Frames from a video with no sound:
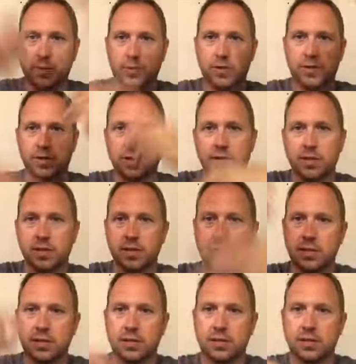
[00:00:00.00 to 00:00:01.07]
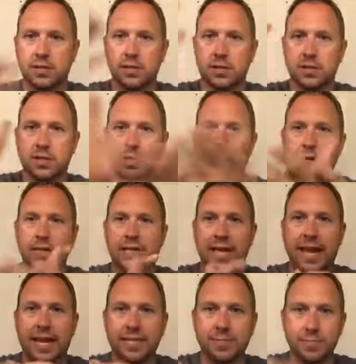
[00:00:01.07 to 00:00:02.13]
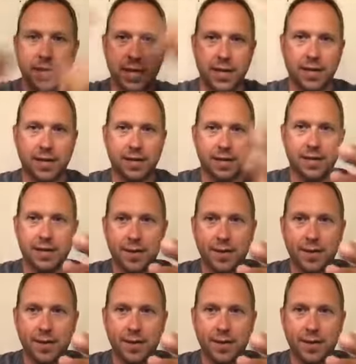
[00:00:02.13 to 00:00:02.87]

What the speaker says: were, Yasmin,